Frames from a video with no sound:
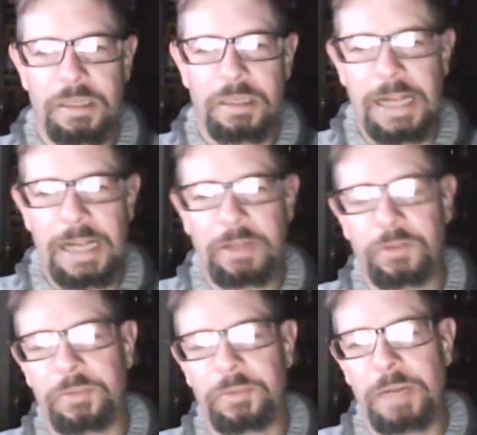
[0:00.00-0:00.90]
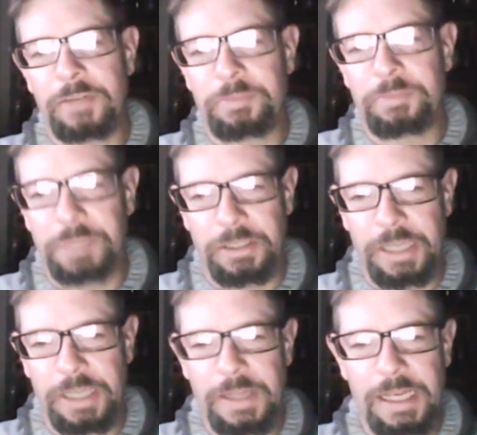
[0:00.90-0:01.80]
you're not losing much, but on
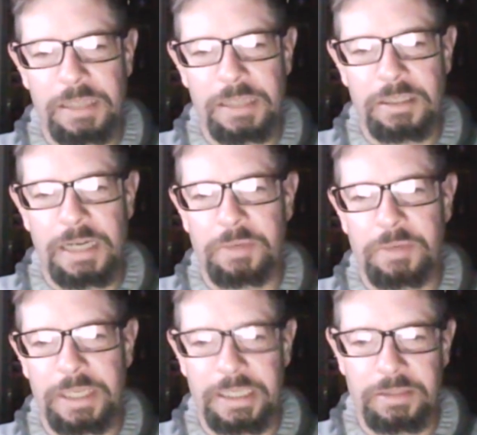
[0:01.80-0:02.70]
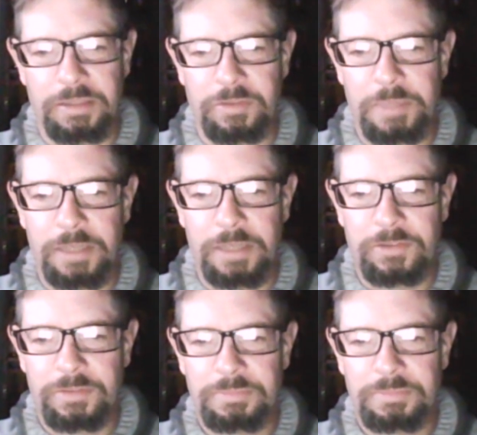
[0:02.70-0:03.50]
the other hand, you're not really getting too much.